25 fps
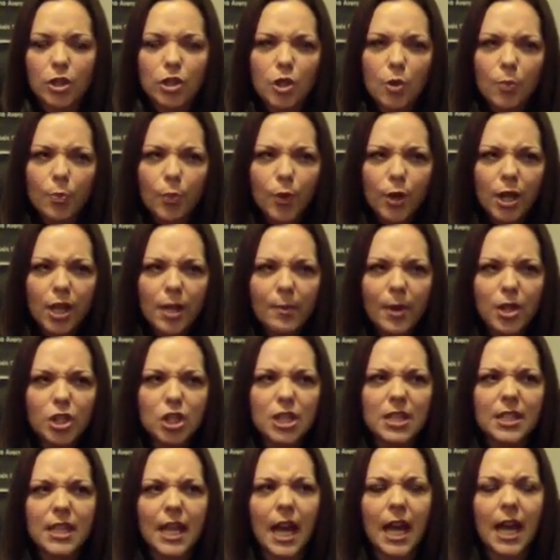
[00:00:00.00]
So pretty much
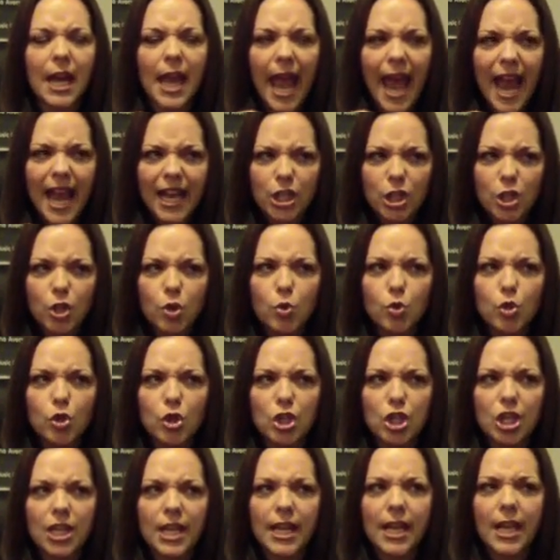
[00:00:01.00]
it's like an
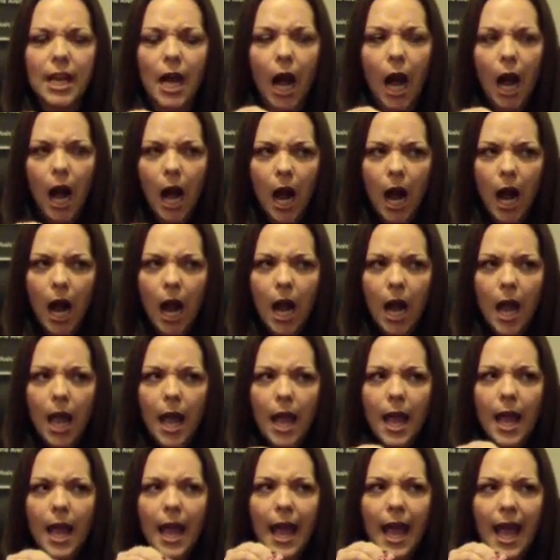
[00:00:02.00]
N-U-G,
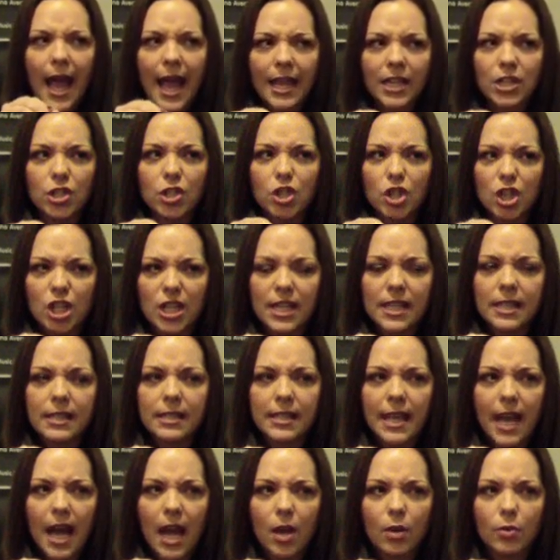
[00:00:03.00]
N-G
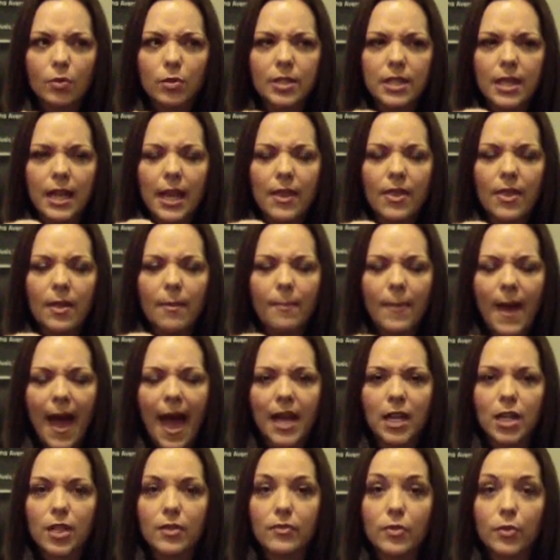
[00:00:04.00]
sound in the
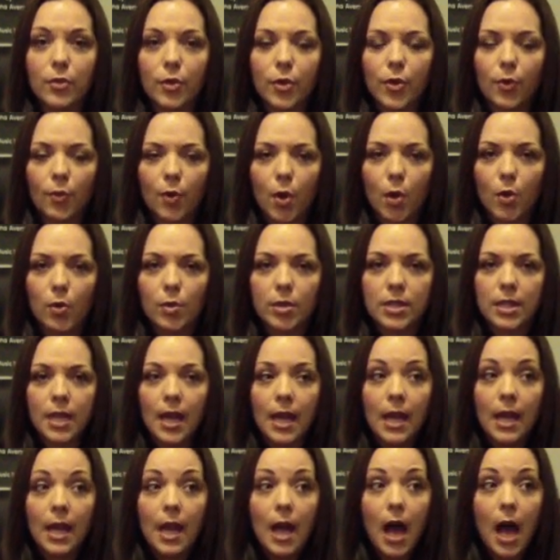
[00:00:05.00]
back of your throat.
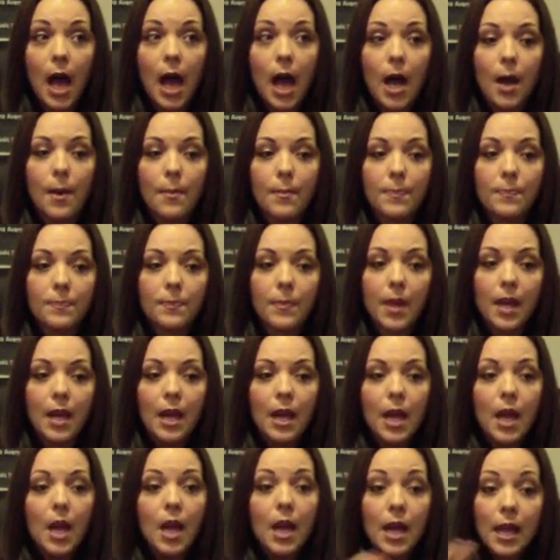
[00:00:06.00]

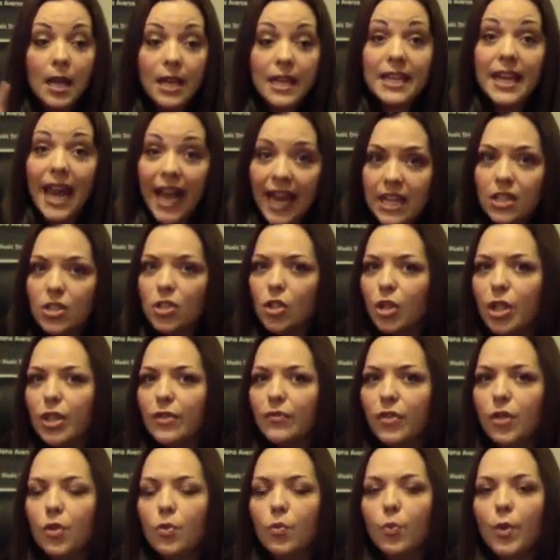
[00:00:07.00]
Nasal,
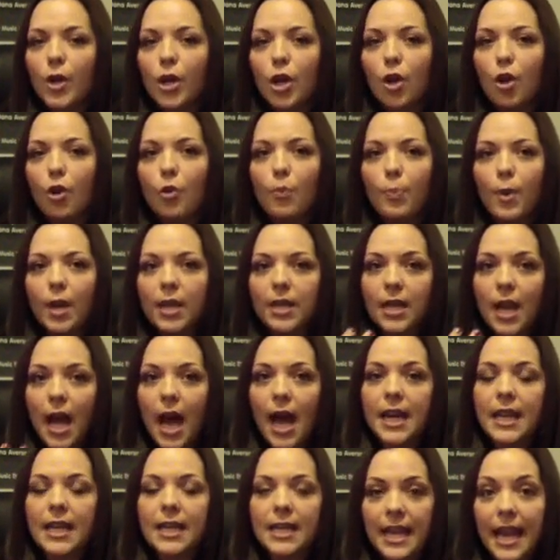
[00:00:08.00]
if you will, but
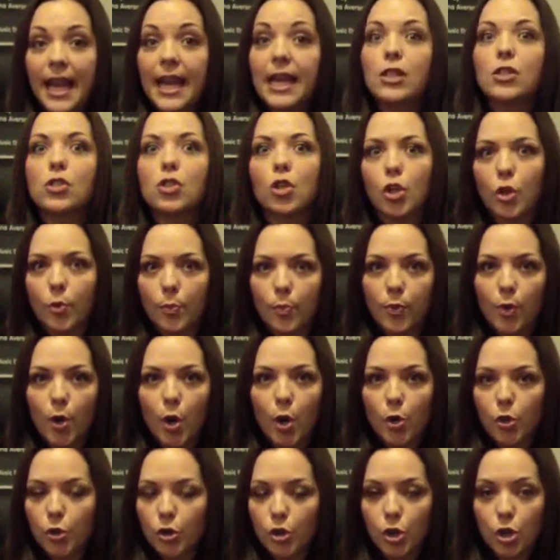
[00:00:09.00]
not a nasal
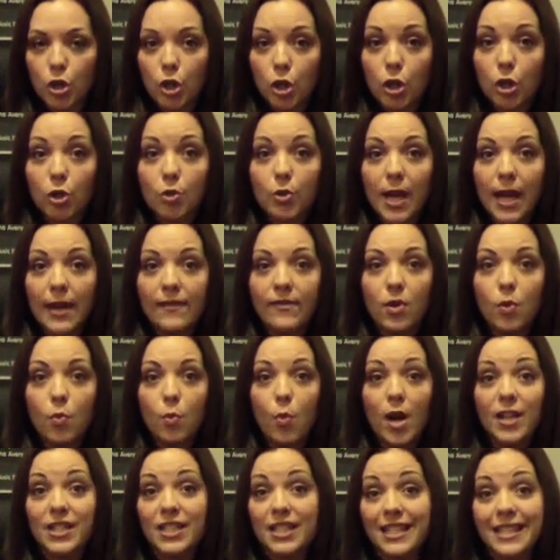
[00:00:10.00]
approach. You never
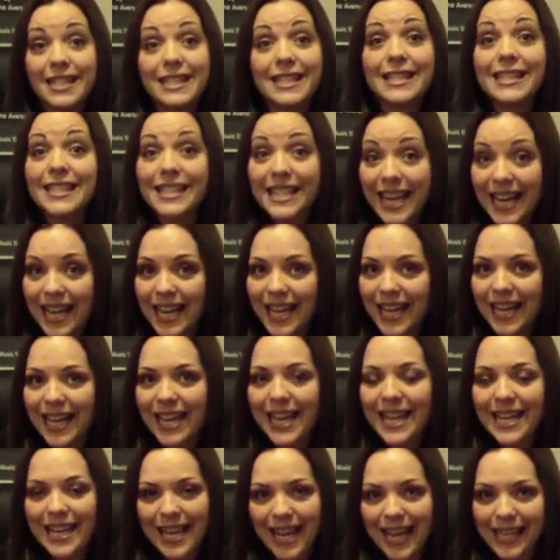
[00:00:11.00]
want to
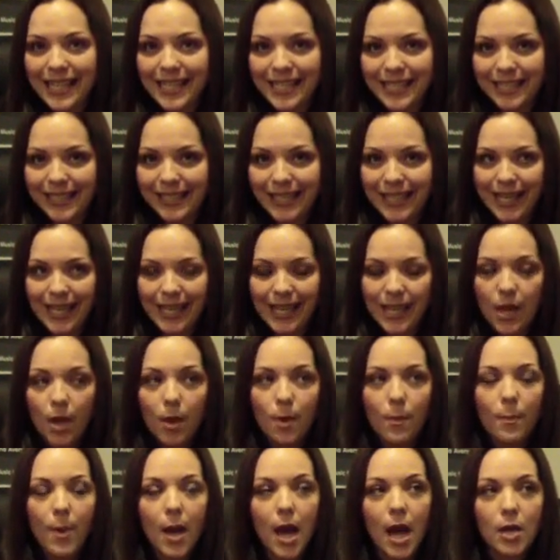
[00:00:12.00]
sing nasally.
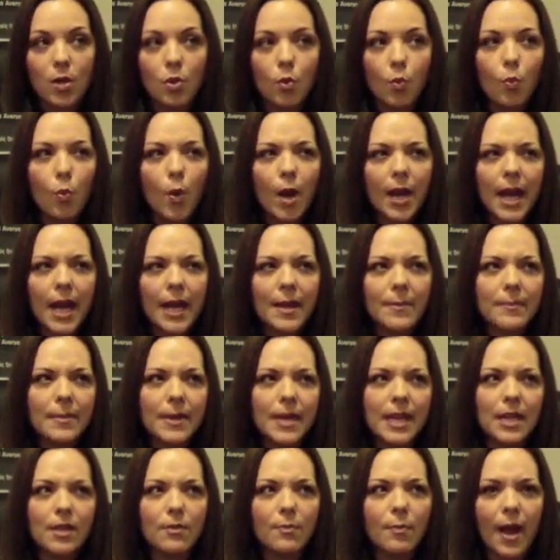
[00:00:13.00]
But what I
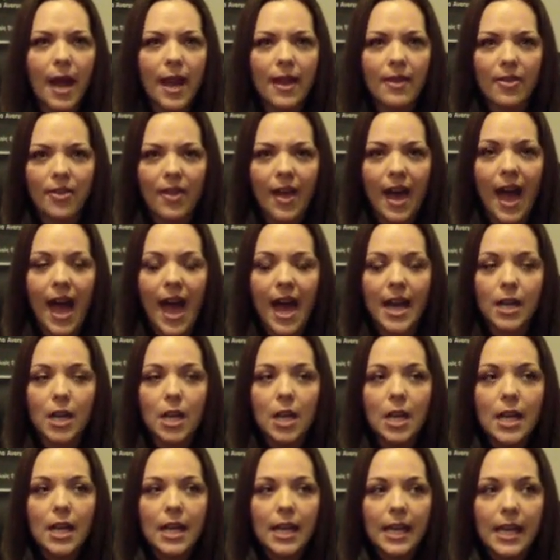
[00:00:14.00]
mean by
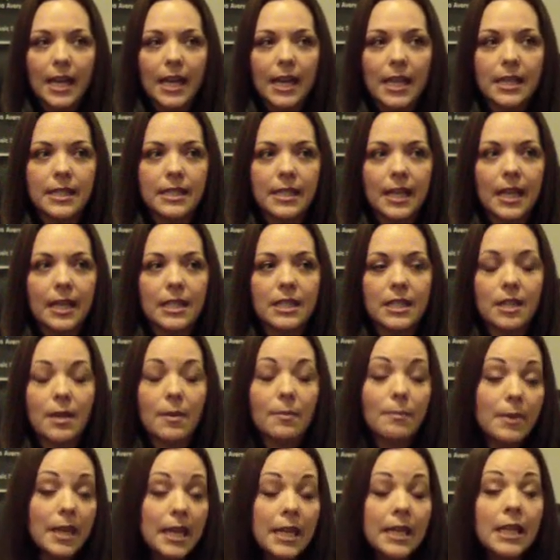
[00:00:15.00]
that is it's
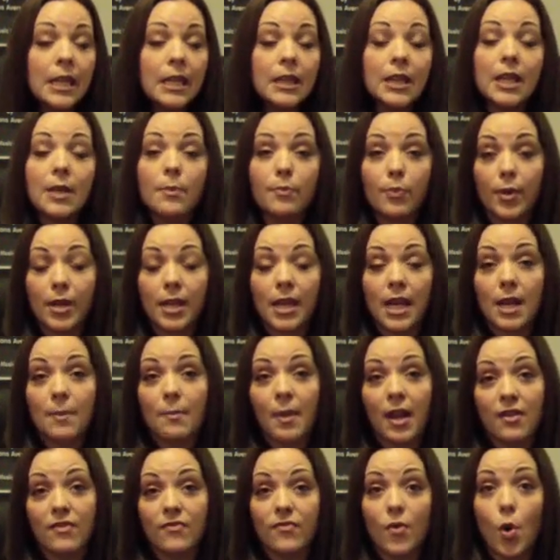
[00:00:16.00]
immediately bringing
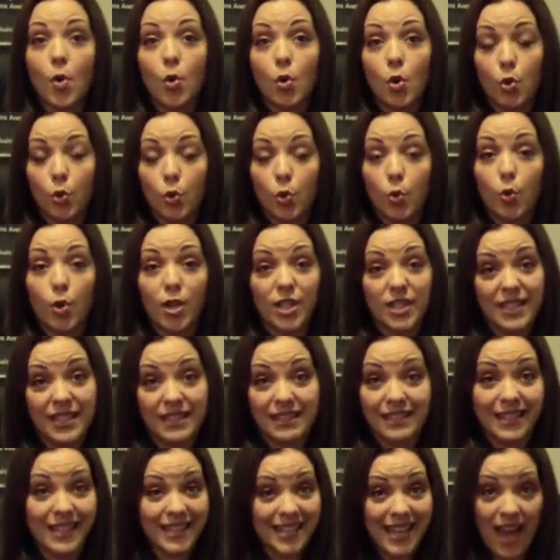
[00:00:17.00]
my vocal
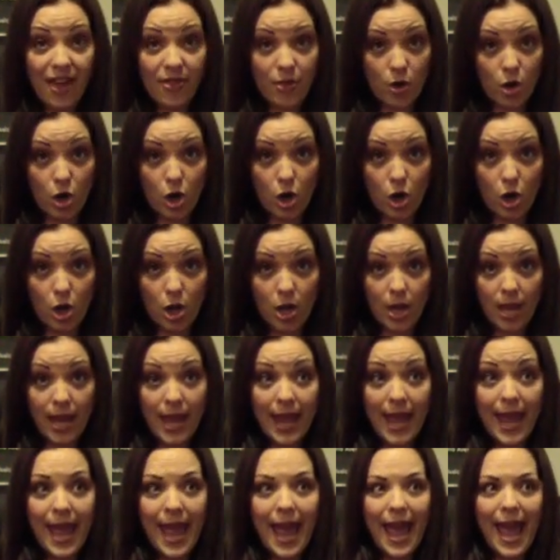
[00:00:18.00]
cords together,
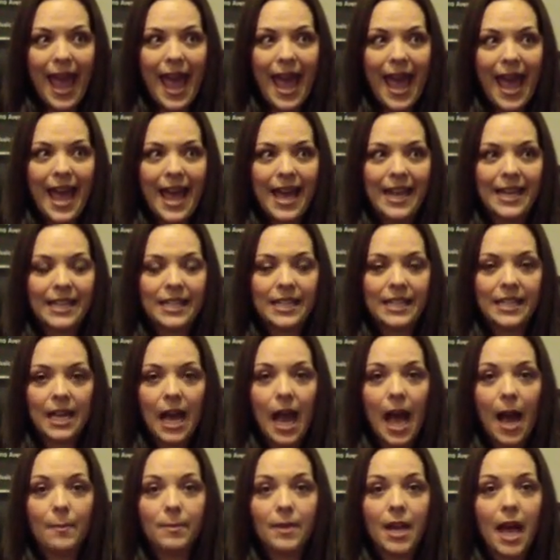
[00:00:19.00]
and
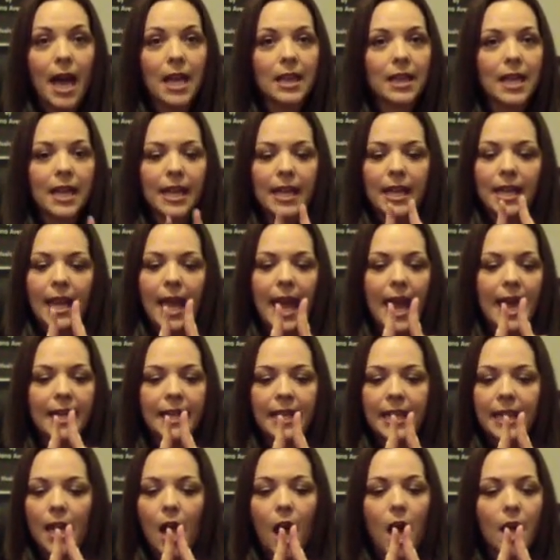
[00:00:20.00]
I'm not letting
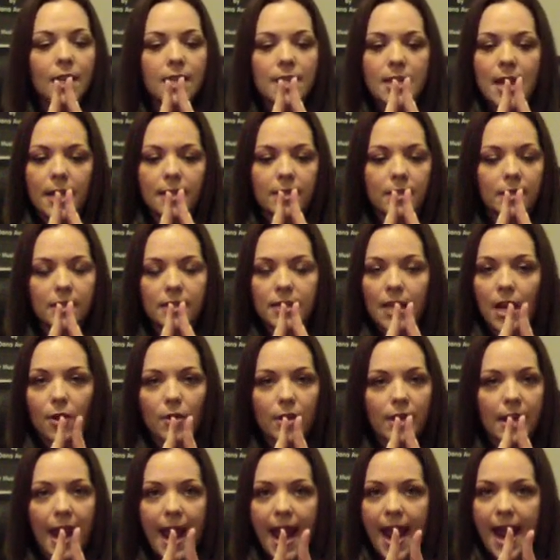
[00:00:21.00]
any
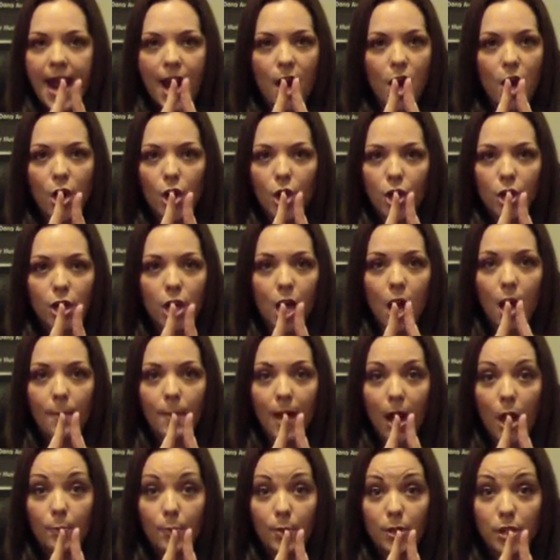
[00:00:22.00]
unnecessary air
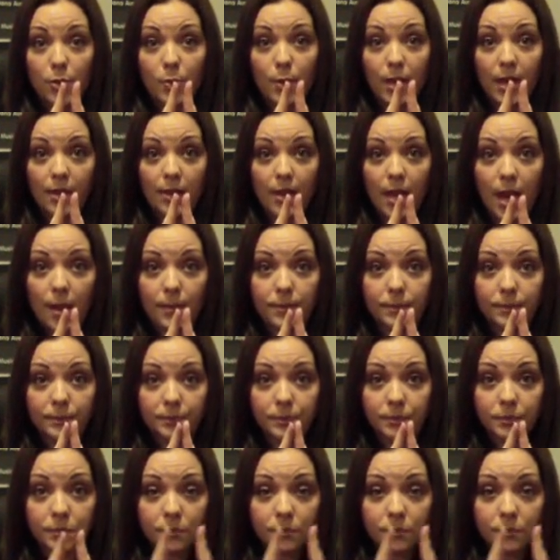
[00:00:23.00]
come out between them.